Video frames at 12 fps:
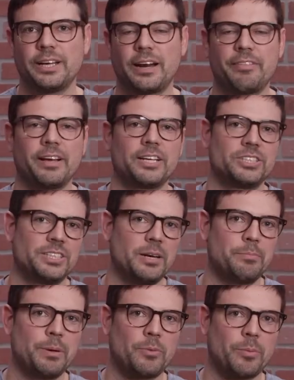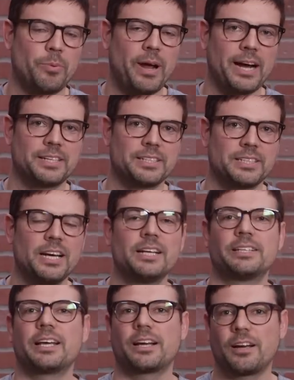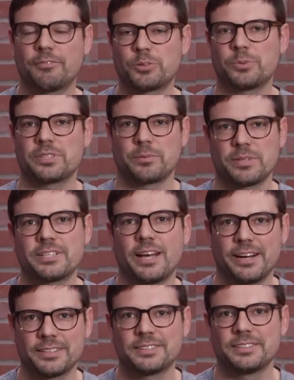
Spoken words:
and I think I just need a bit more practice to get comfortable with some of the settings.